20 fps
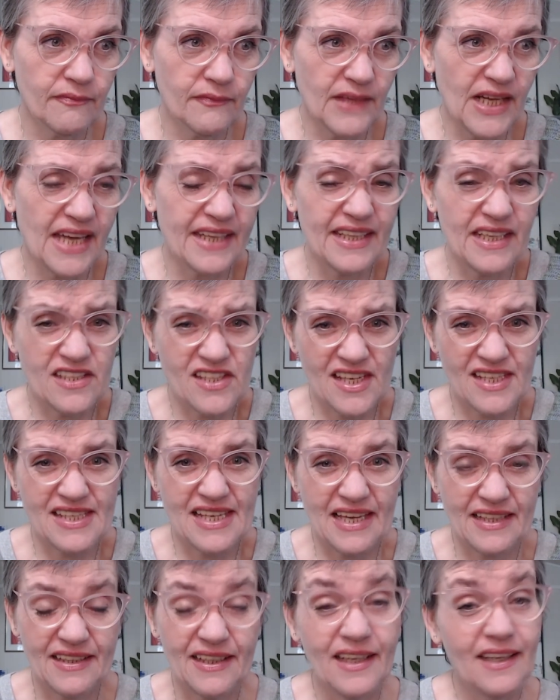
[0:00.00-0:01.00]
And as I
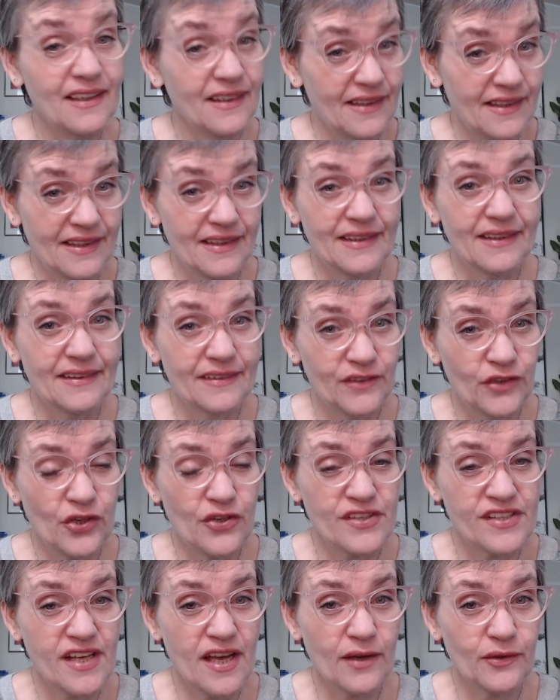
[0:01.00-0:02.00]
said,
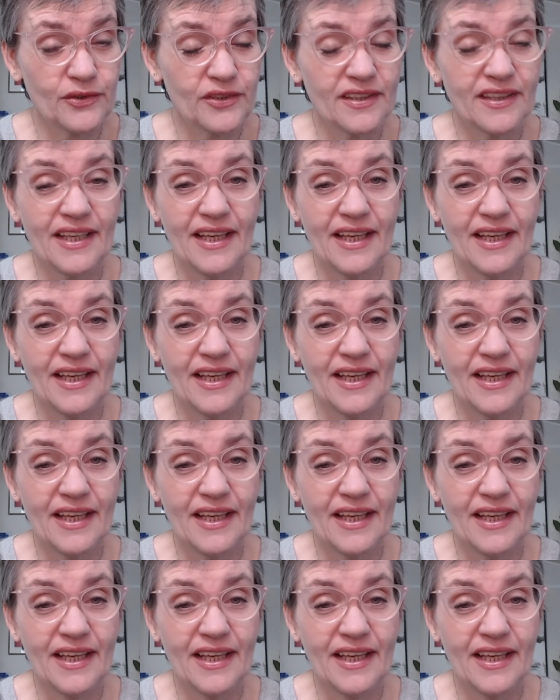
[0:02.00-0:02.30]
turns out